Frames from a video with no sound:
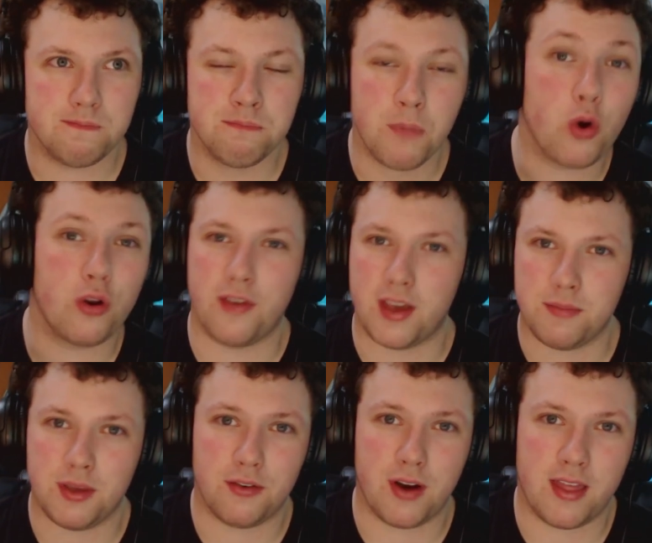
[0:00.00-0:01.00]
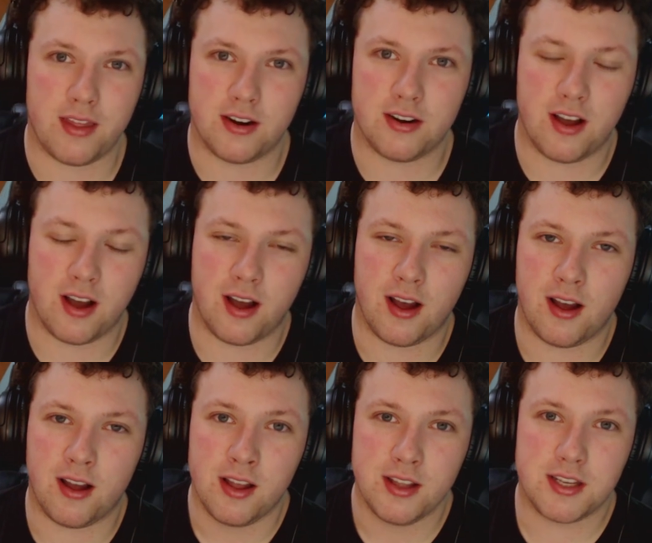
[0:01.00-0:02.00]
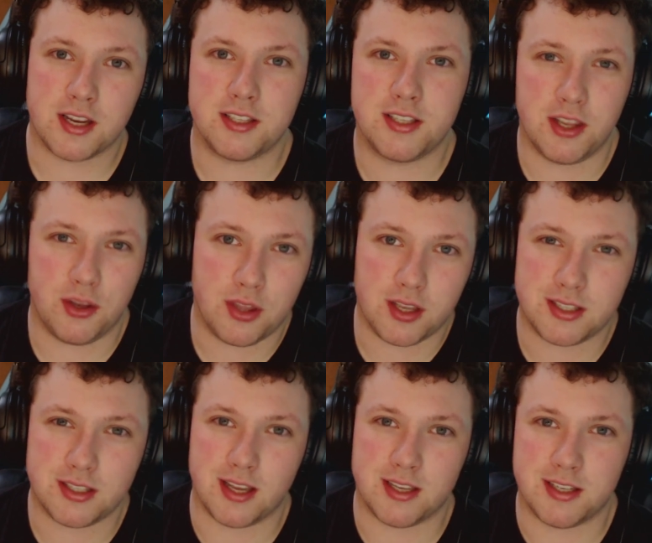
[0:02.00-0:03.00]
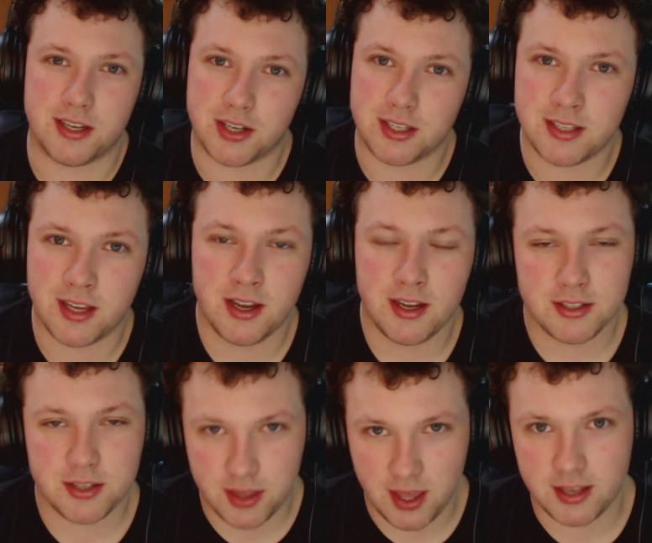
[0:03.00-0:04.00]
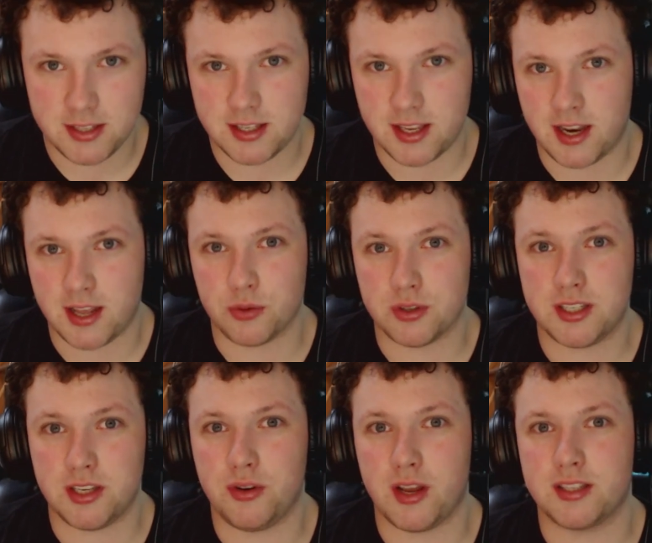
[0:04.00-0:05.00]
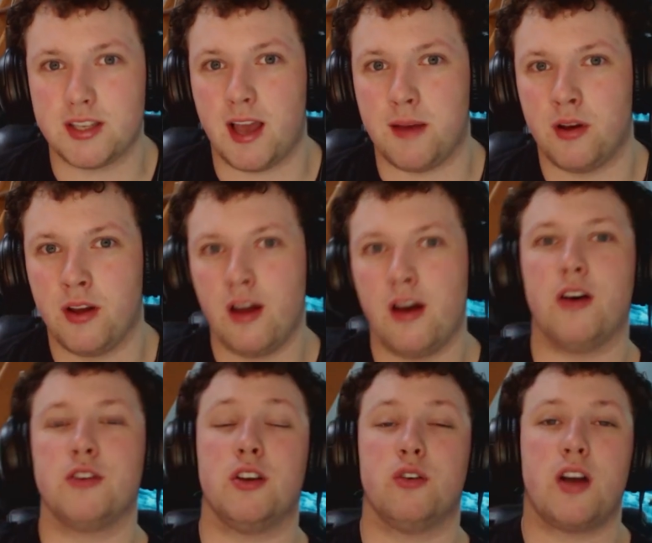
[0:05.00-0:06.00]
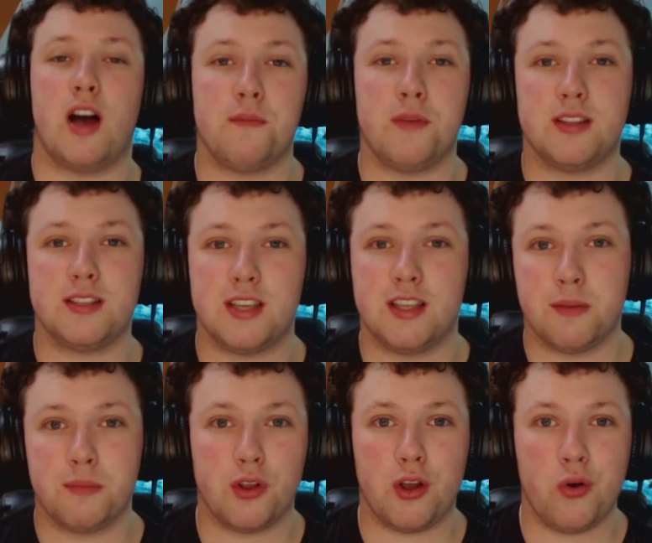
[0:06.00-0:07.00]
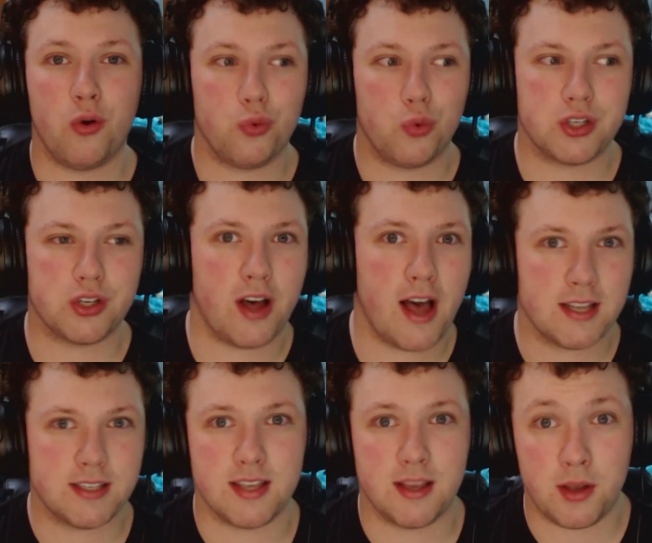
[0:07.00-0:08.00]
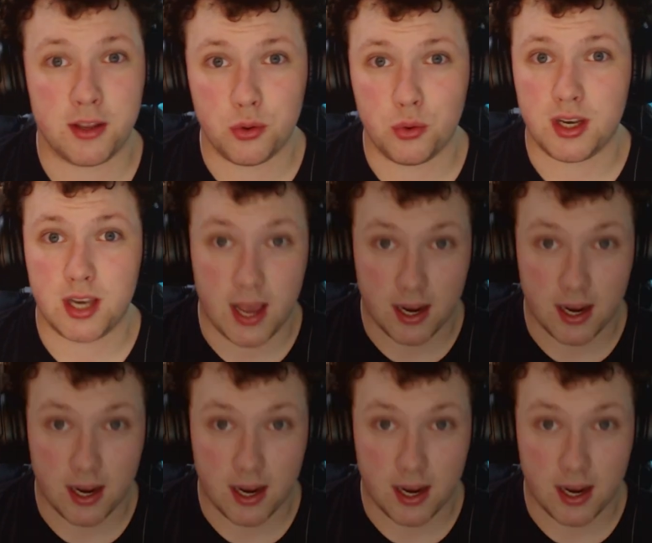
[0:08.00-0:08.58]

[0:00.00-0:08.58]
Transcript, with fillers: motivate me, rather, uh, to continue this uh, series. So thanks, and I will see you next time. Also, comments in the below, which class am I doing